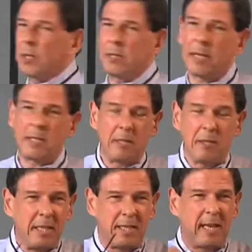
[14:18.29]
It
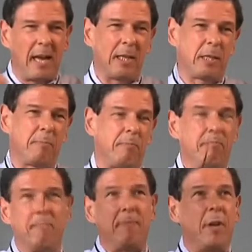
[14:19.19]
doesn't discuss
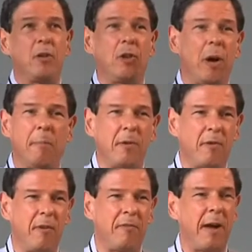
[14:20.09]

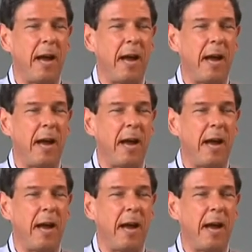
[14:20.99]
geometry of